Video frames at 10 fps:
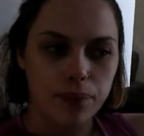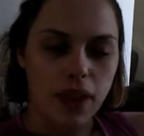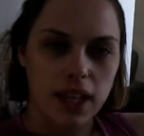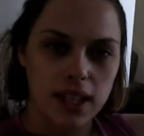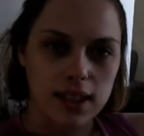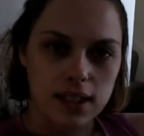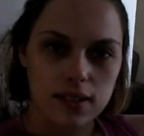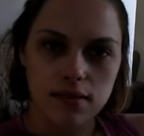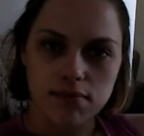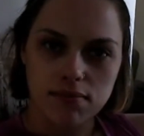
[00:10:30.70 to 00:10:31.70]
like in
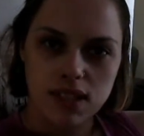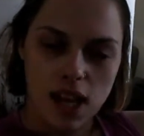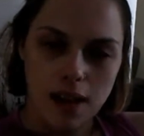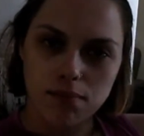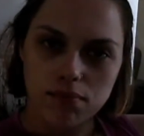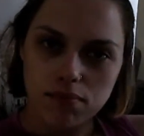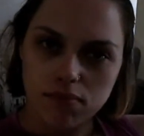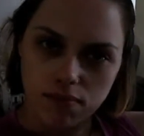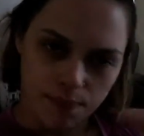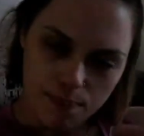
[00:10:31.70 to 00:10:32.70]
the same
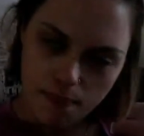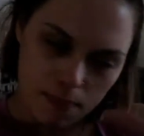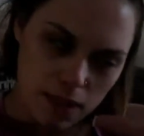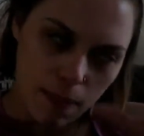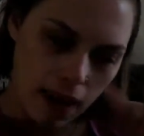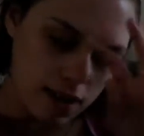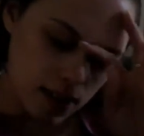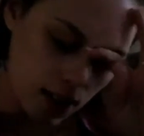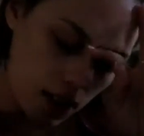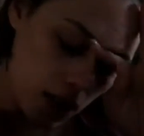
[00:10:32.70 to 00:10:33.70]

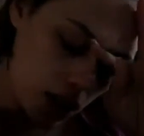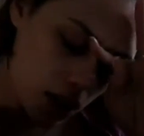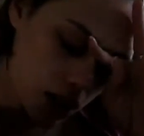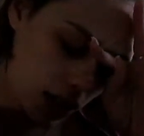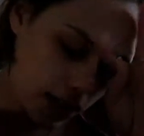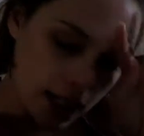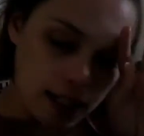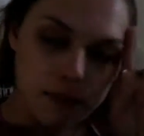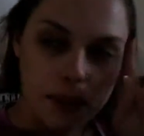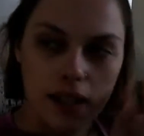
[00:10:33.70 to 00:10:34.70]
space like
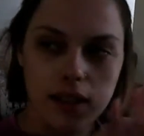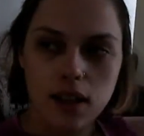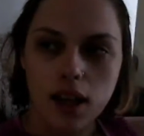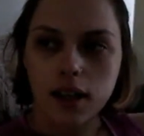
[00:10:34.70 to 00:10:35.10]
next week.